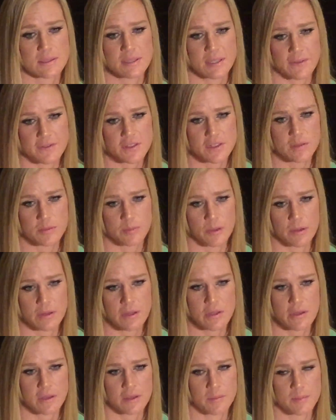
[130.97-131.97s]
the toughest
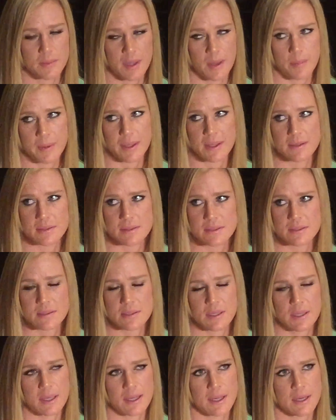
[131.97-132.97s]
opponent you can be up against.
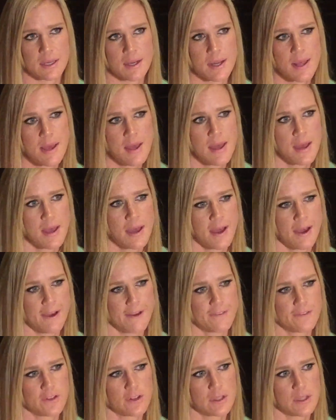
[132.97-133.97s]
And
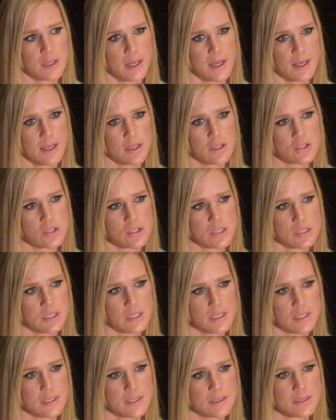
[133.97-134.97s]
I feel like
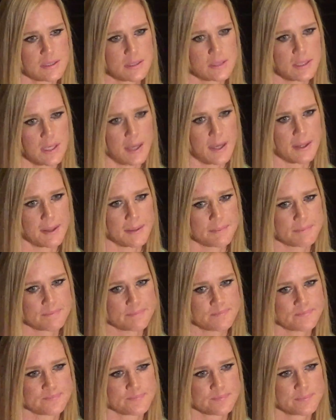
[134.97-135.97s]
she's
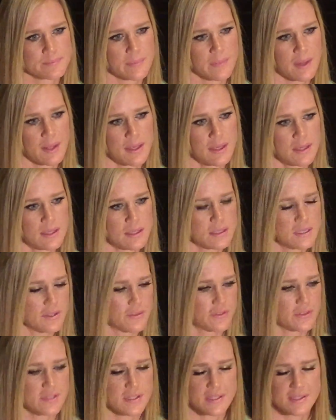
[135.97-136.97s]

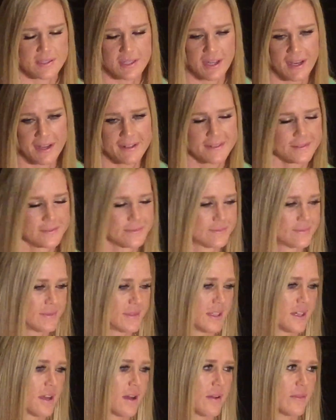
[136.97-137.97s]
different style,
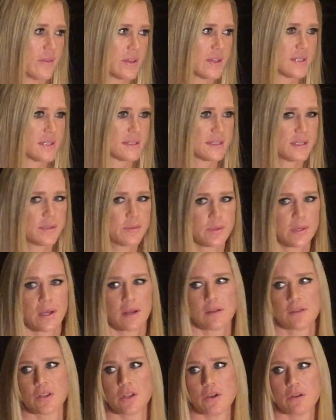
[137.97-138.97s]
and obviously we
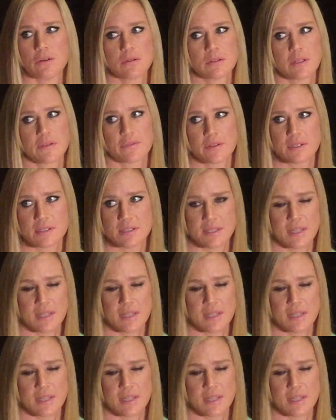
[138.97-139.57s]
all know different